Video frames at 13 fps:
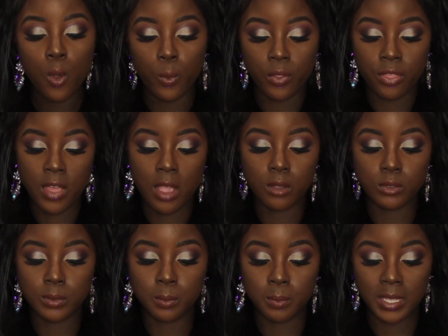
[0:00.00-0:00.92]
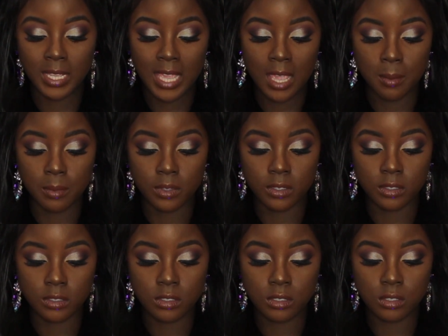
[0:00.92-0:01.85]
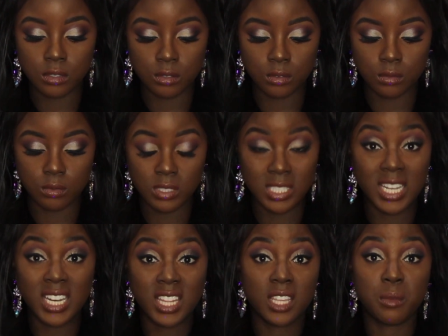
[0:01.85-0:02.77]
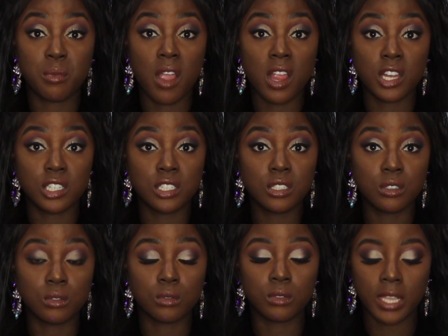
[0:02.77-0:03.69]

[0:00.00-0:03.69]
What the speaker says: without being able to see anything prior to.